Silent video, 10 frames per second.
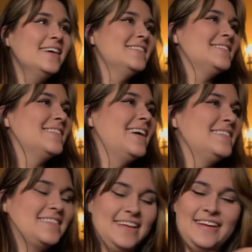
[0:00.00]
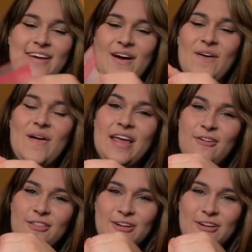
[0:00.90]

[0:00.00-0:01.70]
So that's gonna go in our little